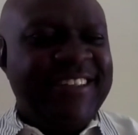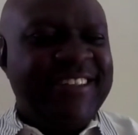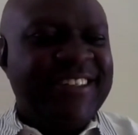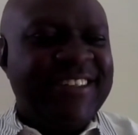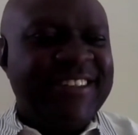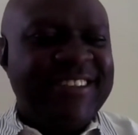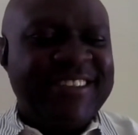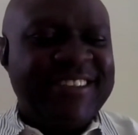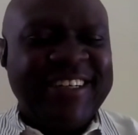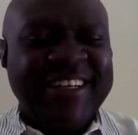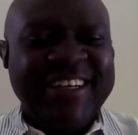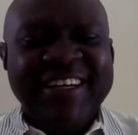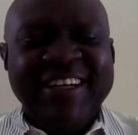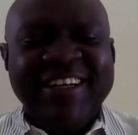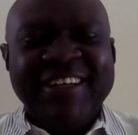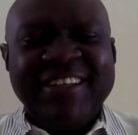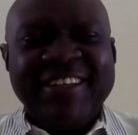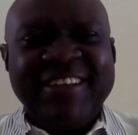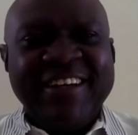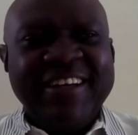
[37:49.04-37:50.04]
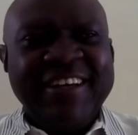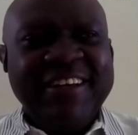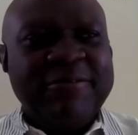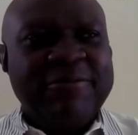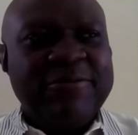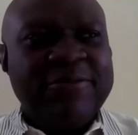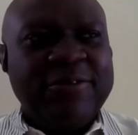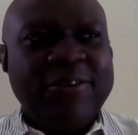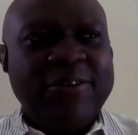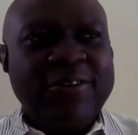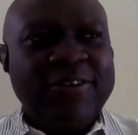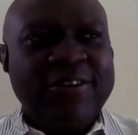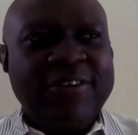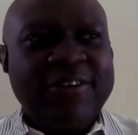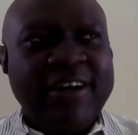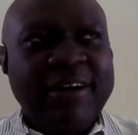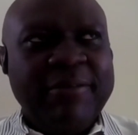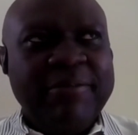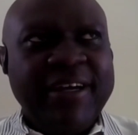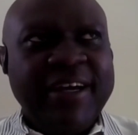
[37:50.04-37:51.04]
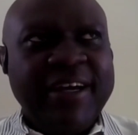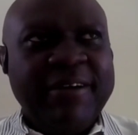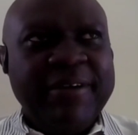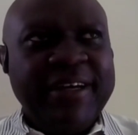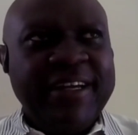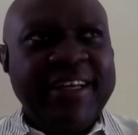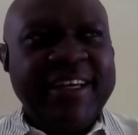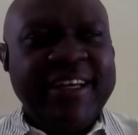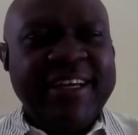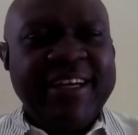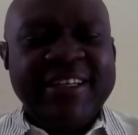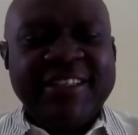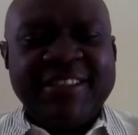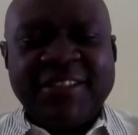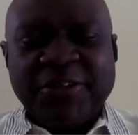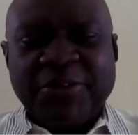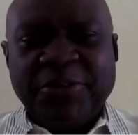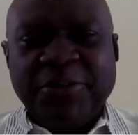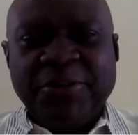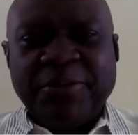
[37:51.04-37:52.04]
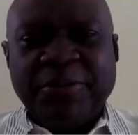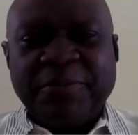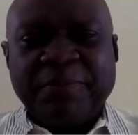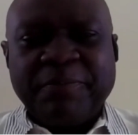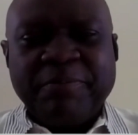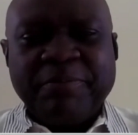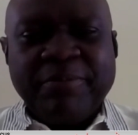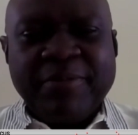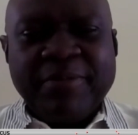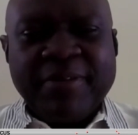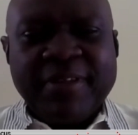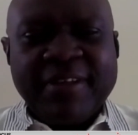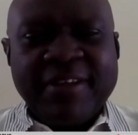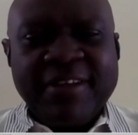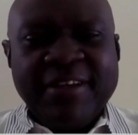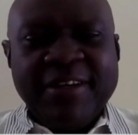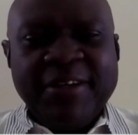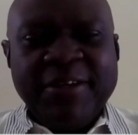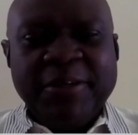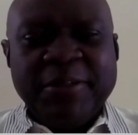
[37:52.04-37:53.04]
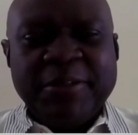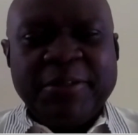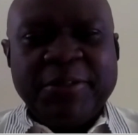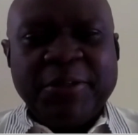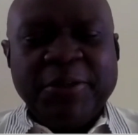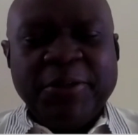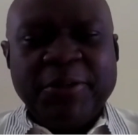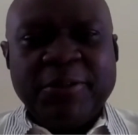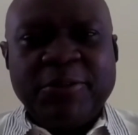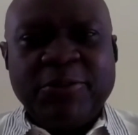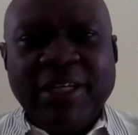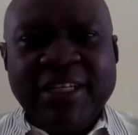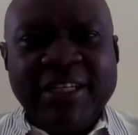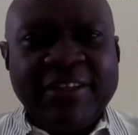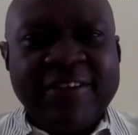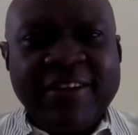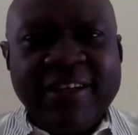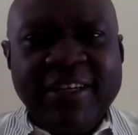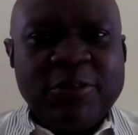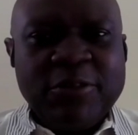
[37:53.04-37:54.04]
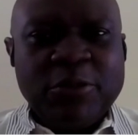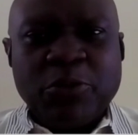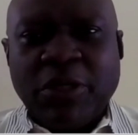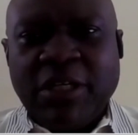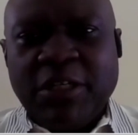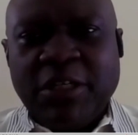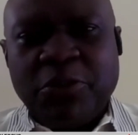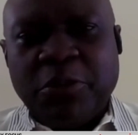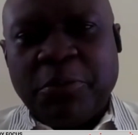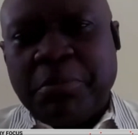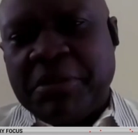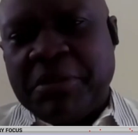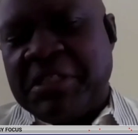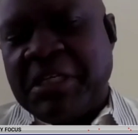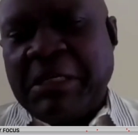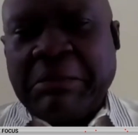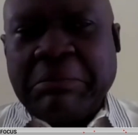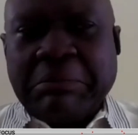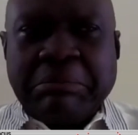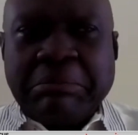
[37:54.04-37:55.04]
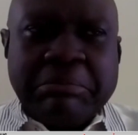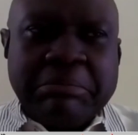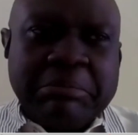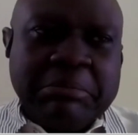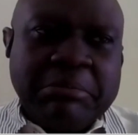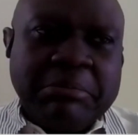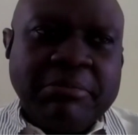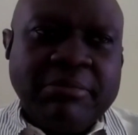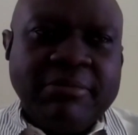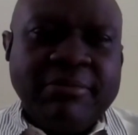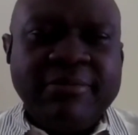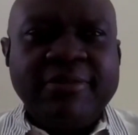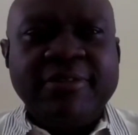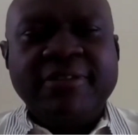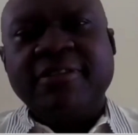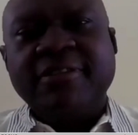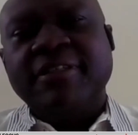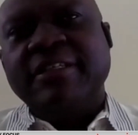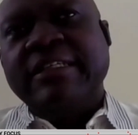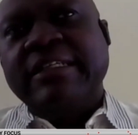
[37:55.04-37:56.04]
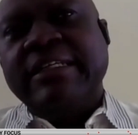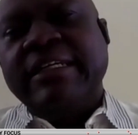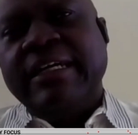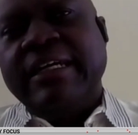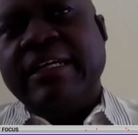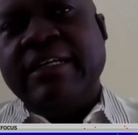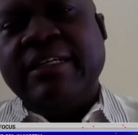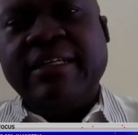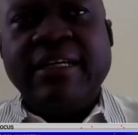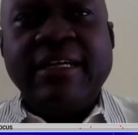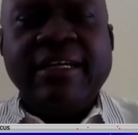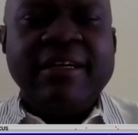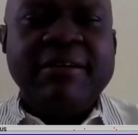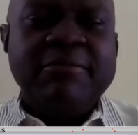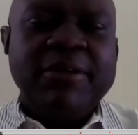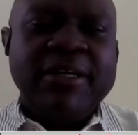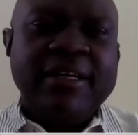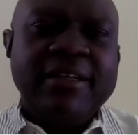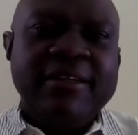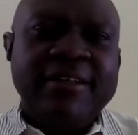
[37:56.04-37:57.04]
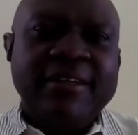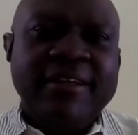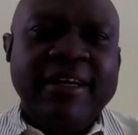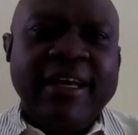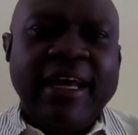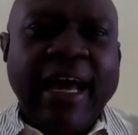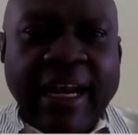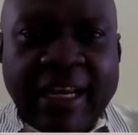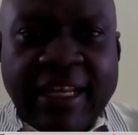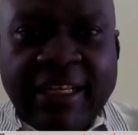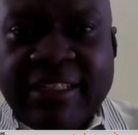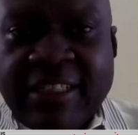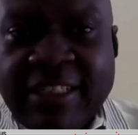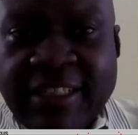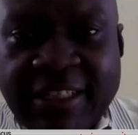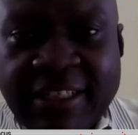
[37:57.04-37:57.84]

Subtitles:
Just 3, 4, I mean, how many years ago? So 23 to 22%. Yeah, but at least it